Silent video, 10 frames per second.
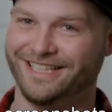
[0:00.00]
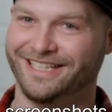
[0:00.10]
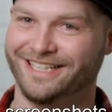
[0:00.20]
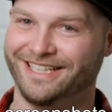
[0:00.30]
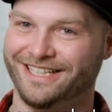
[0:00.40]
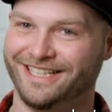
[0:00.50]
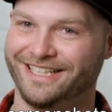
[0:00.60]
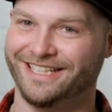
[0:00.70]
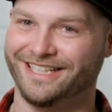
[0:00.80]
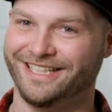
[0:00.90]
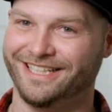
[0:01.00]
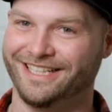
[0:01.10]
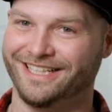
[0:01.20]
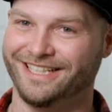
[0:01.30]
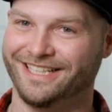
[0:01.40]

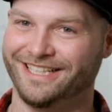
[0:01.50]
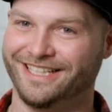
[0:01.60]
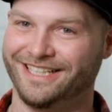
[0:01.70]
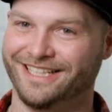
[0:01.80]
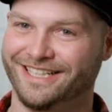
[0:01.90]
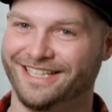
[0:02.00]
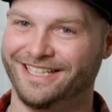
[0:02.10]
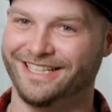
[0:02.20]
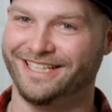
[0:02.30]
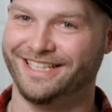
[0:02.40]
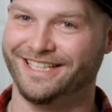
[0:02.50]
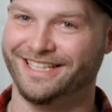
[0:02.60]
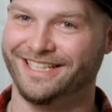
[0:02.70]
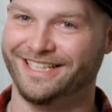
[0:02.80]
(no one is talking)